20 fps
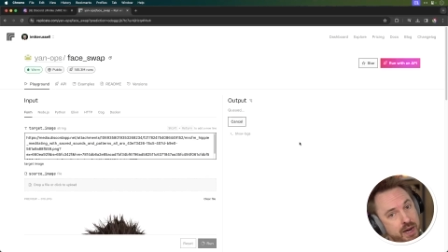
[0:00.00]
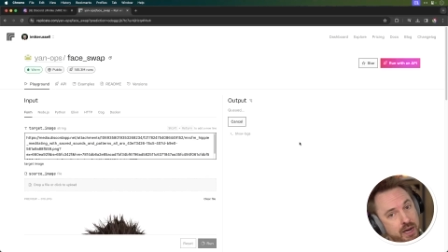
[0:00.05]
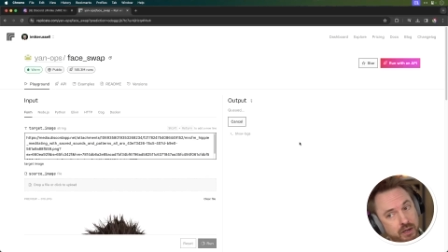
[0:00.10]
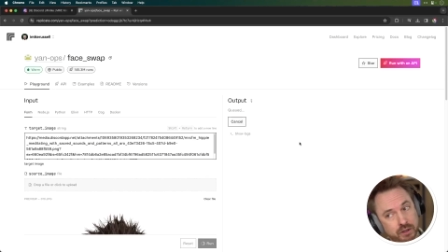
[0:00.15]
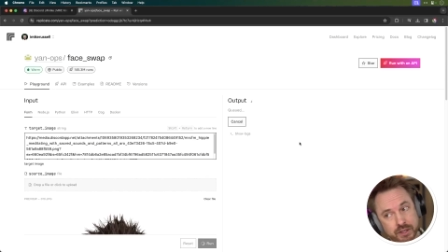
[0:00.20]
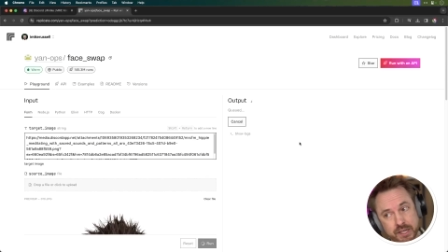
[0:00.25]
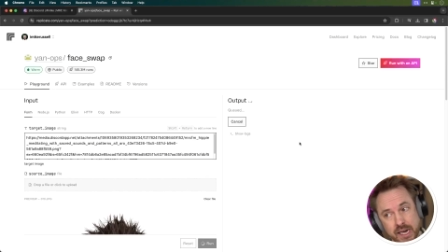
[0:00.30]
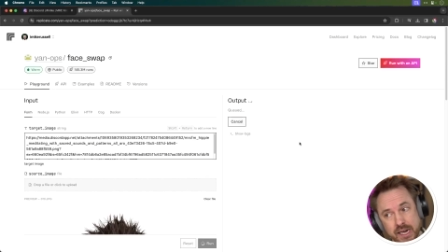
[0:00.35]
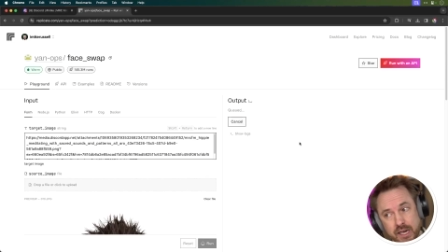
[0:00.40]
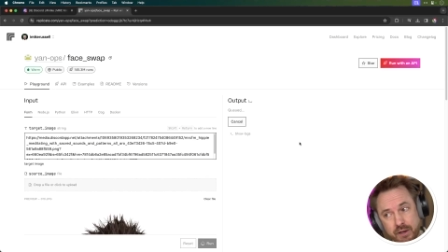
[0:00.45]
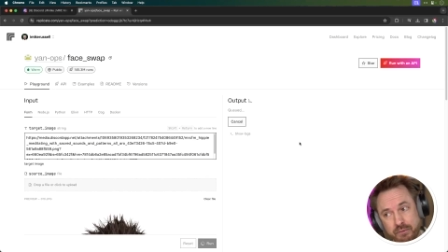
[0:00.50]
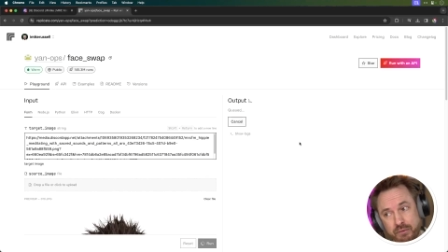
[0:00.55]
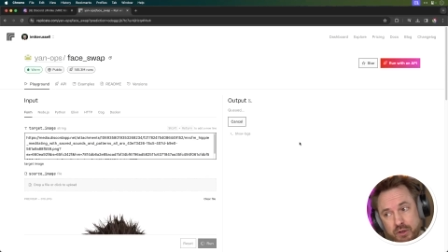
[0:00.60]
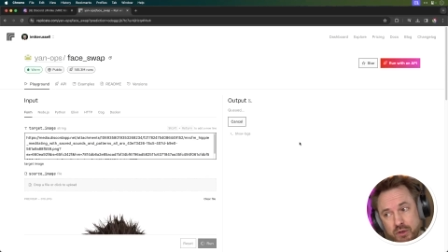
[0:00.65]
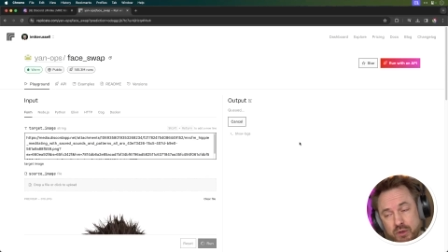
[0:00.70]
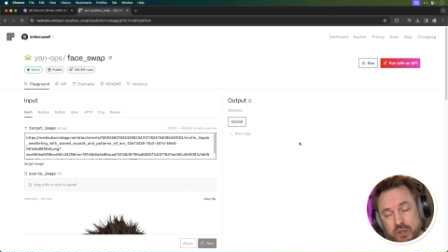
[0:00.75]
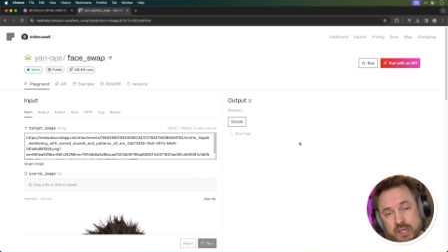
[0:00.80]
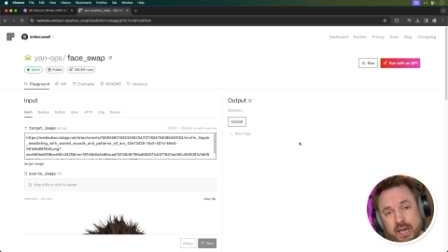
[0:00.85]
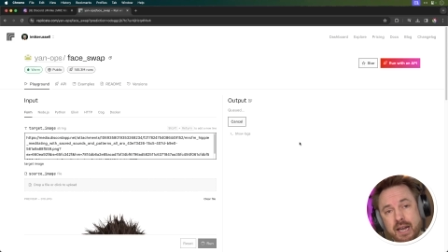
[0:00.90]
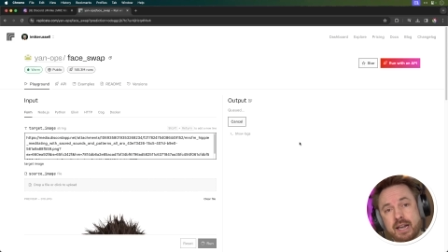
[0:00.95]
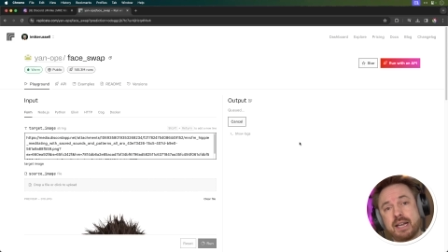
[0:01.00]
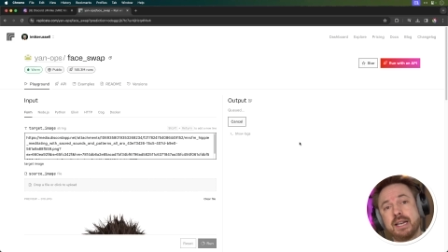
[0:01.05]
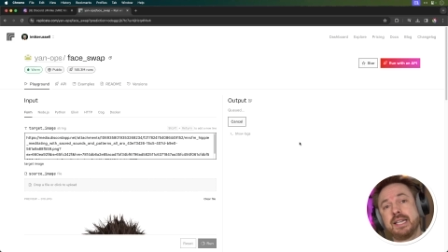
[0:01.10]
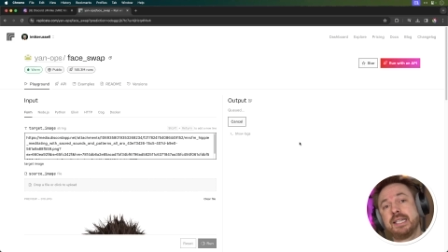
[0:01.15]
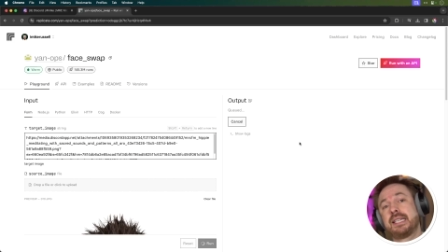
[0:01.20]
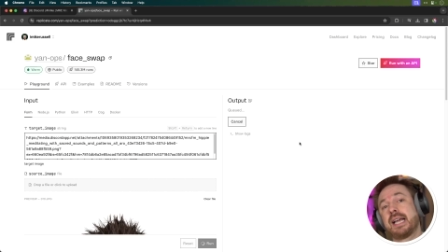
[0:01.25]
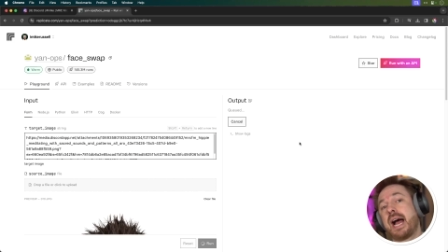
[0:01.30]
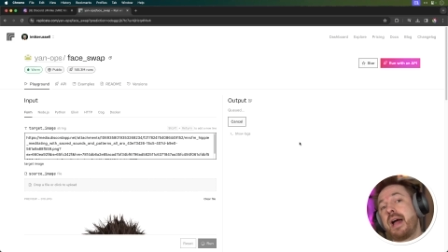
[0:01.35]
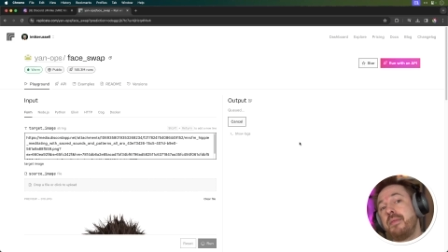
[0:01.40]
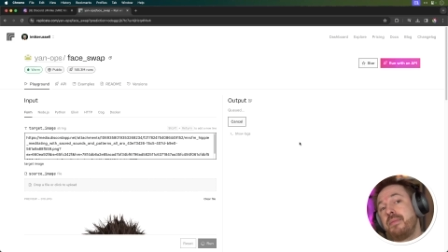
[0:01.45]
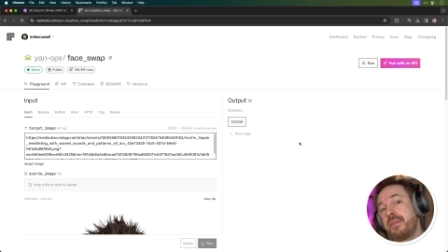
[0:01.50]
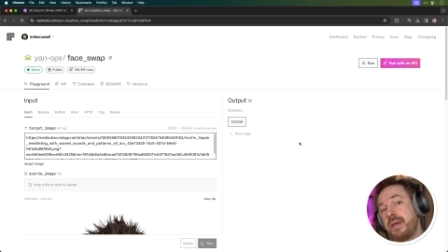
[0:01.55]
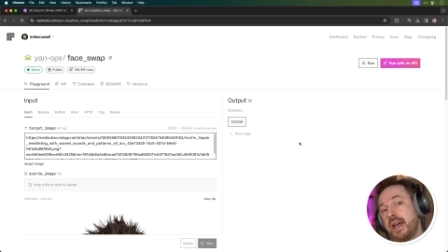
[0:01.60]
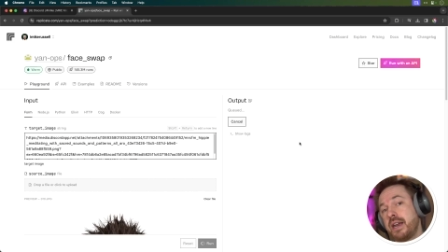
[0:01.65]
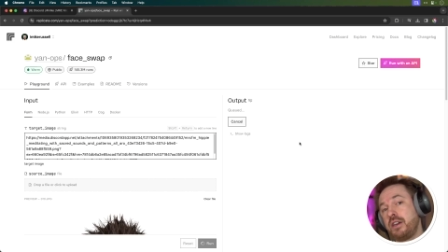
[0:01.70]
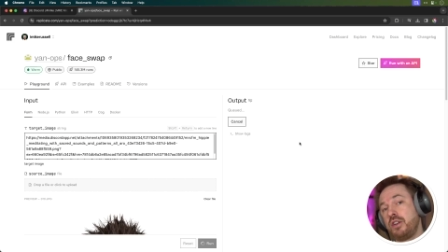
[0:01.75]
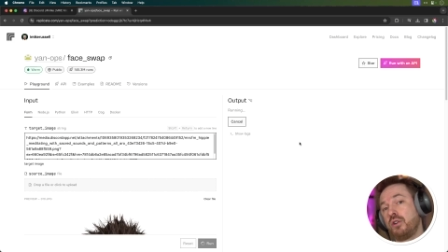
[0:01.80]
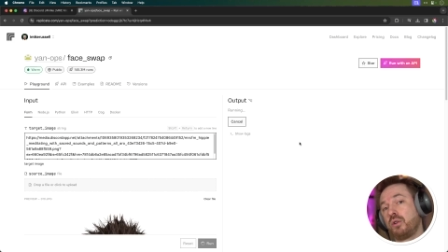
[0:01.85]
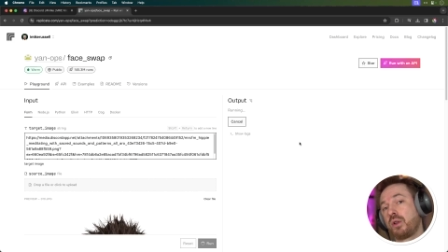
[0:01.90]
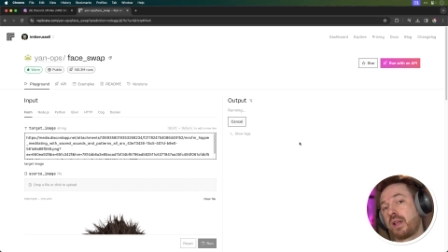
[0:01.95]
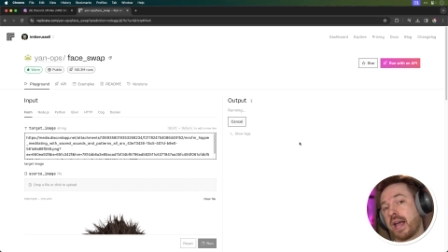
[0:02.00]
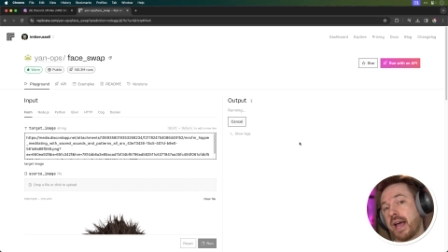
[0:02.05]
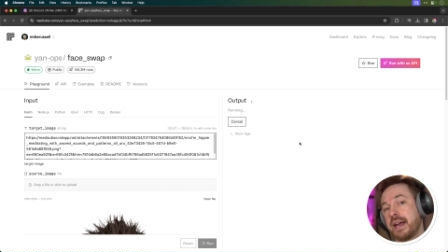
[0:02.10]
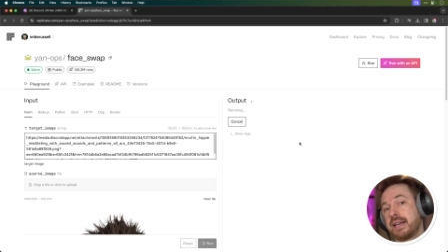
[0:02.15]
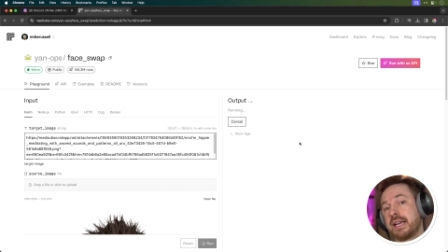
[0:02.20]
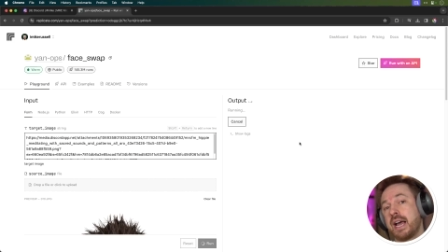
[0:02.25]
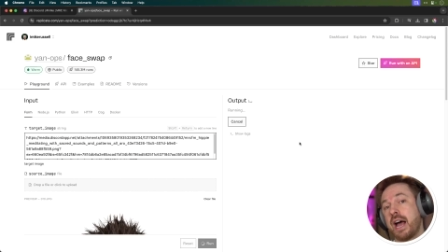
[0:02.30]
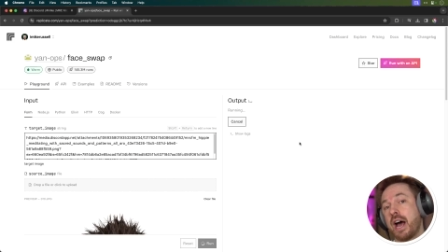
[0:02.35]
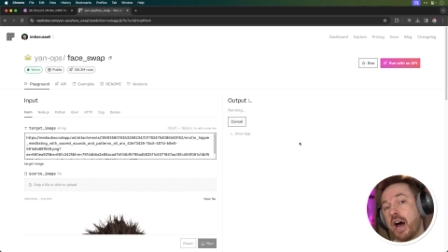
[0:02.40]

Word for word: It'll take a few seconds, and then you'll get